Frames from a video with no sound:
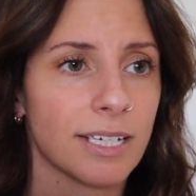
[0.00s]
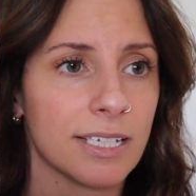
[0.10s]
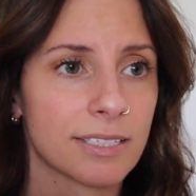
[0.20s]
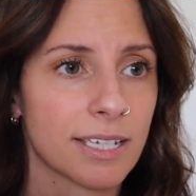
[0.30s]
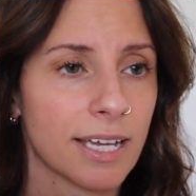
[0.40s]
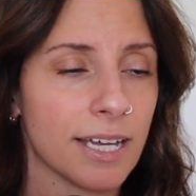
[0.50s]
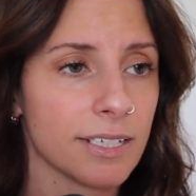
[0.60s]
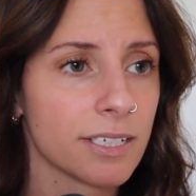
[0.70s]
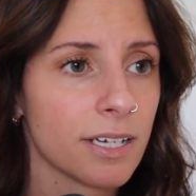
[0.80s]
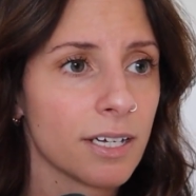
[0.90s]
Is
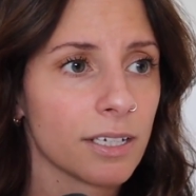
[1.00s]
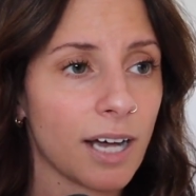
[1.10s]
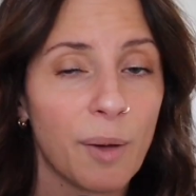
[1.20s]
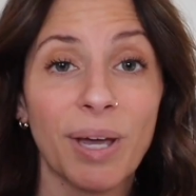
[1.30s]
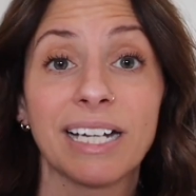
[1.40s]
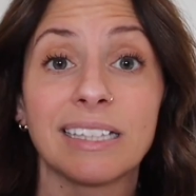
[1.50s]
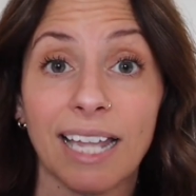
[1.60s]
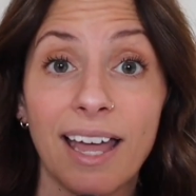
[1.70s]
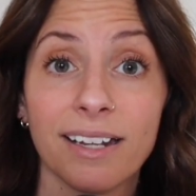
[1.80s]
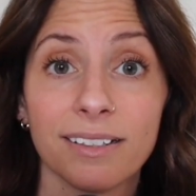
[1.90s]
it combating
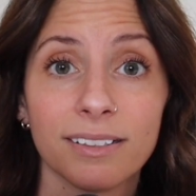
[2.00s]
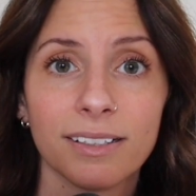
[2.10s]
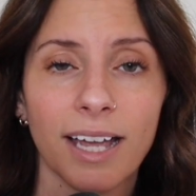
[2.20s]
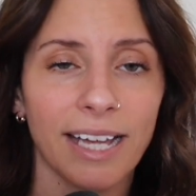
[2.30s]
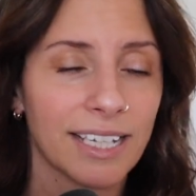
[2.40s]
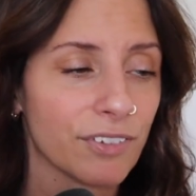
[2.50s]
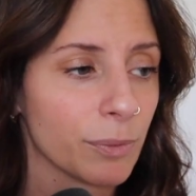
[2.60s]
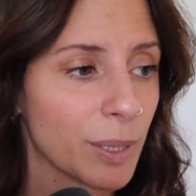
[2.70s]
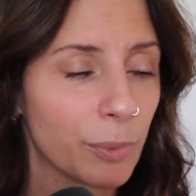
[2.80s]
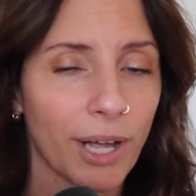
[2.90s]
lead and giving
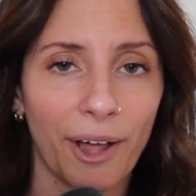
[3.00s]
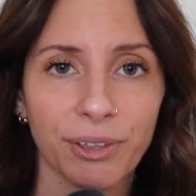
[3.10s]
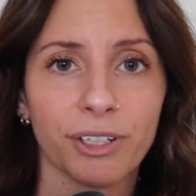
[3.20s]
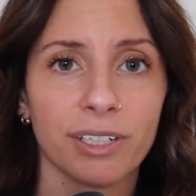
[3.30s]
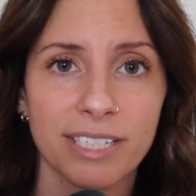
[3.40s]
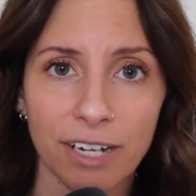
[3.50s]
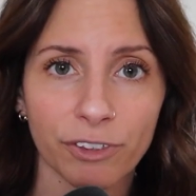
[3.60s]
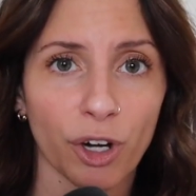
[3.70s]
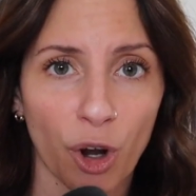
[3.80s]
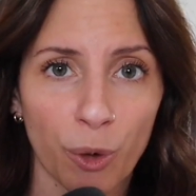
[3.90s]
people healthier and
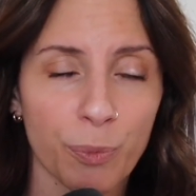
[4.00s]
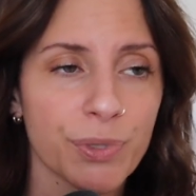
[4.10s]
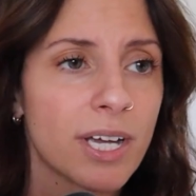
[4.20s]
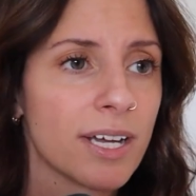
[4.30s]
safer homes?